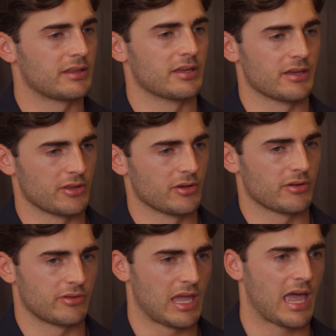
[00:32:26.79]

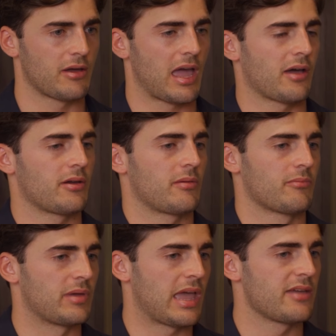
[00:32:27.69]
the how
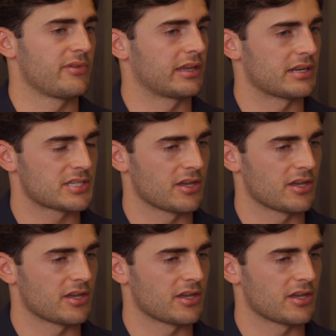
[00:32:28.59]
behaving in a